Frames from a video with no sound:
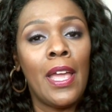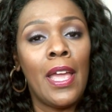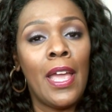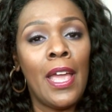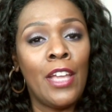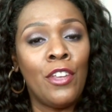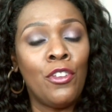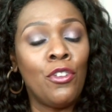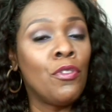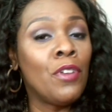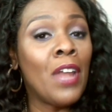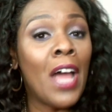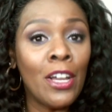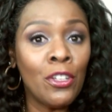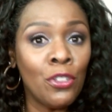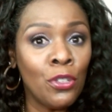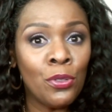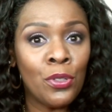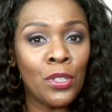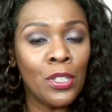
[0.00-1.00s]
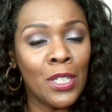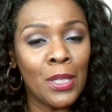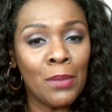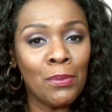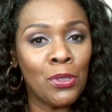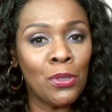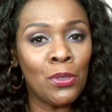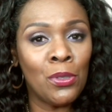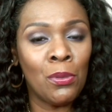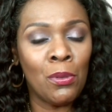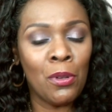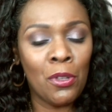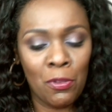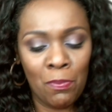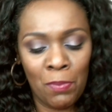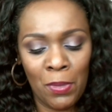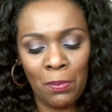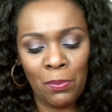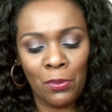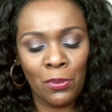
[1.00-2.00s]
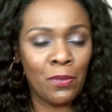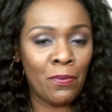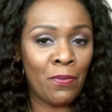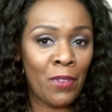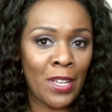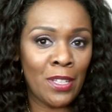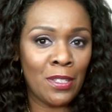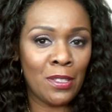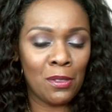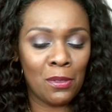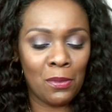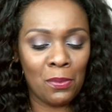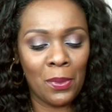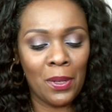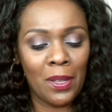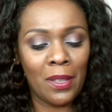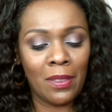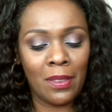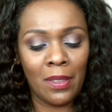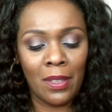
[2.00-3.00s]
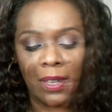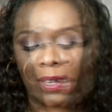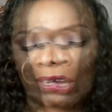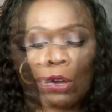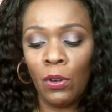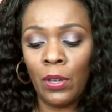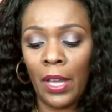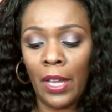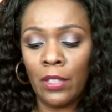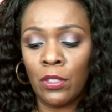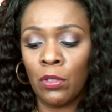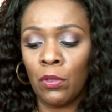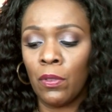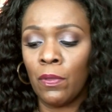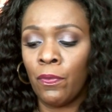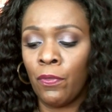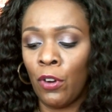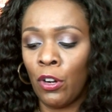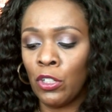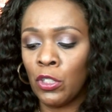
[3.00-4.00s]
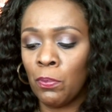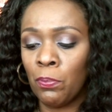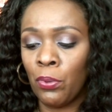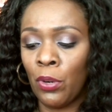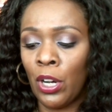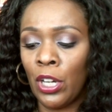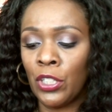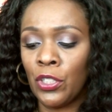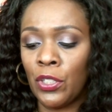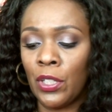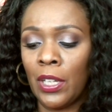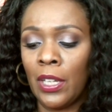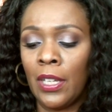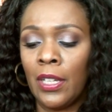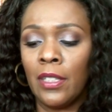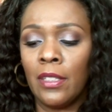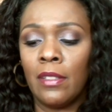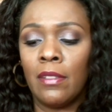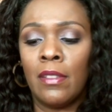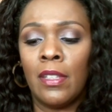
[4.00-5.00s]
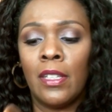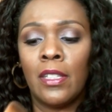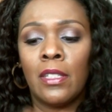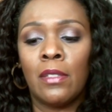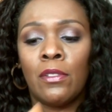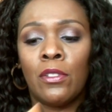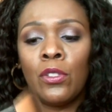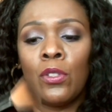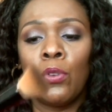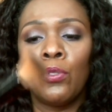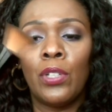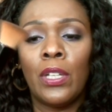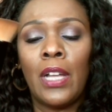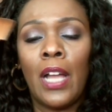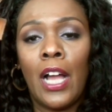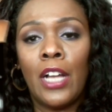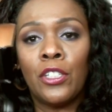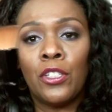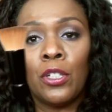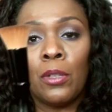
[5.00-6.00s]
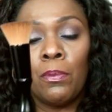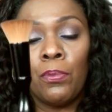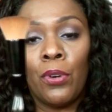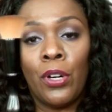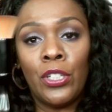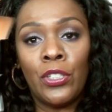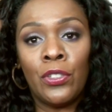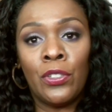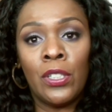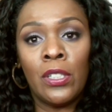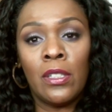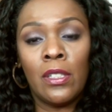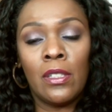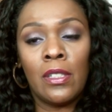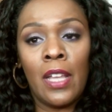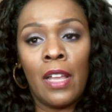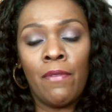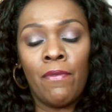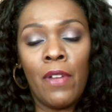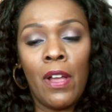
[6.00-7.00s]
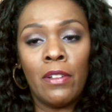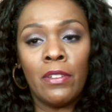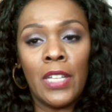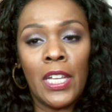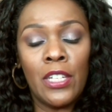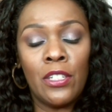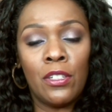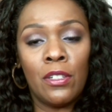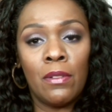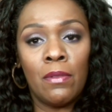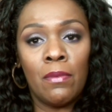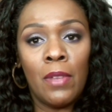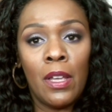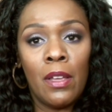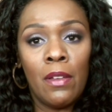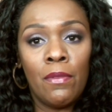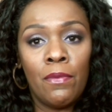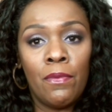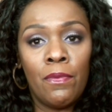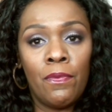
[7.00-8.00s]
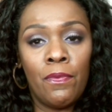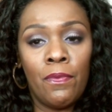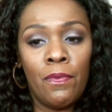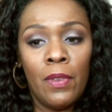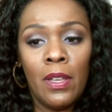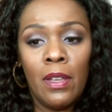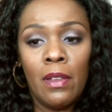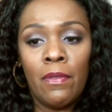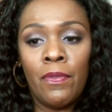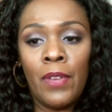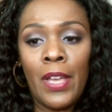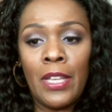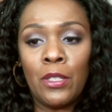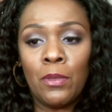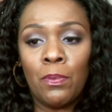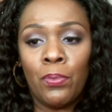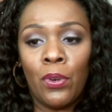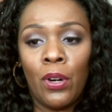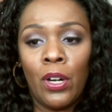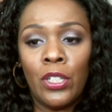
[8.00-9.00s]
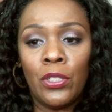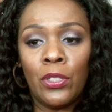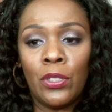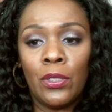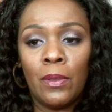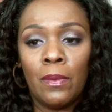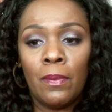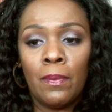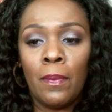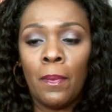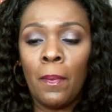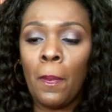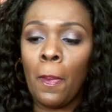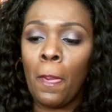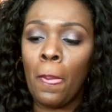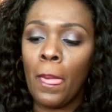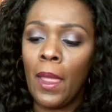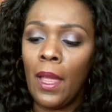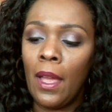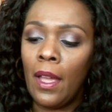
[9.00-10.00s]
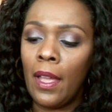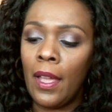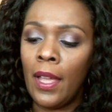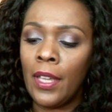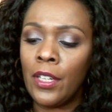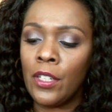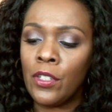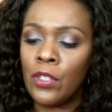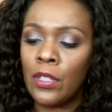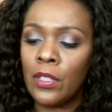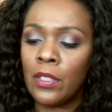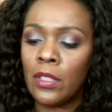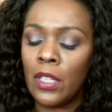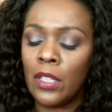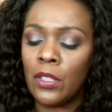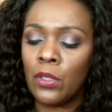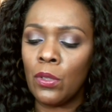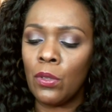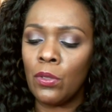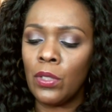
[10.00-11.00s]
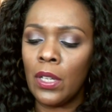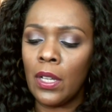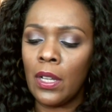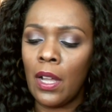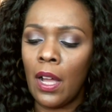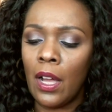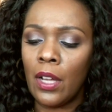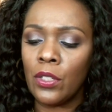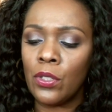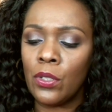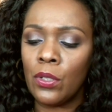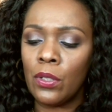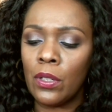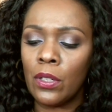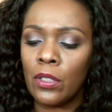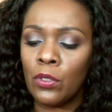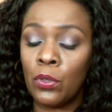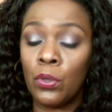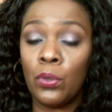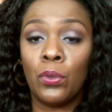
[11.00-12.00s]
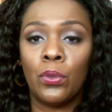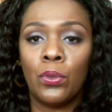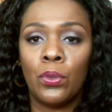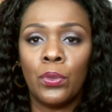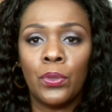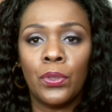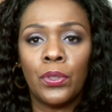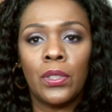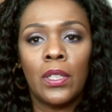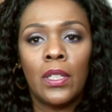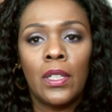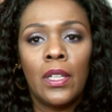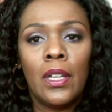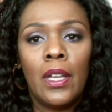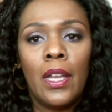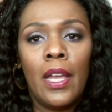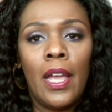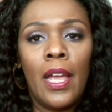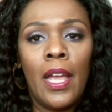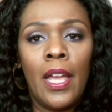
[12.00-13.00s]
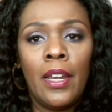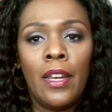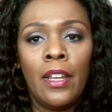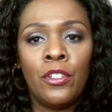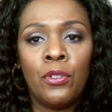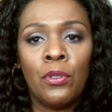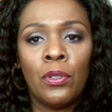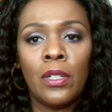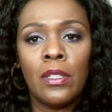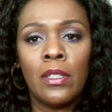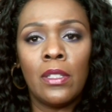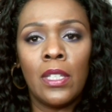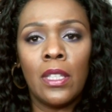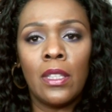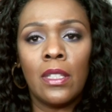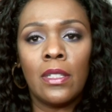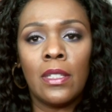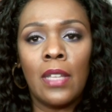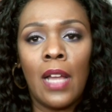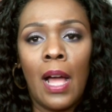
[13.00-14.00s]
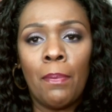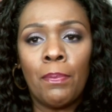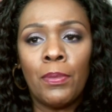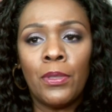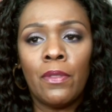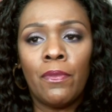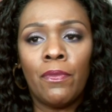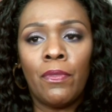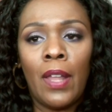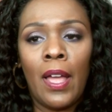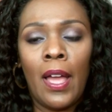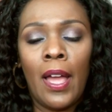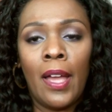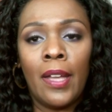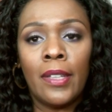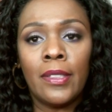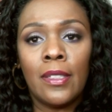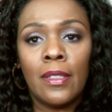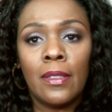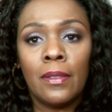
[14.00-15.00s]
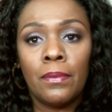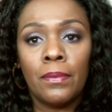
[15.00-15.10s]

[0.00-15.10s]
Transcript: and you're not using them to do other people's faces with. Okay, so the first brush is this Sonia Kashuk brush. This is a foundation face brush, and it just says Sonia Kashuk Tools, and as you can see the top is flat,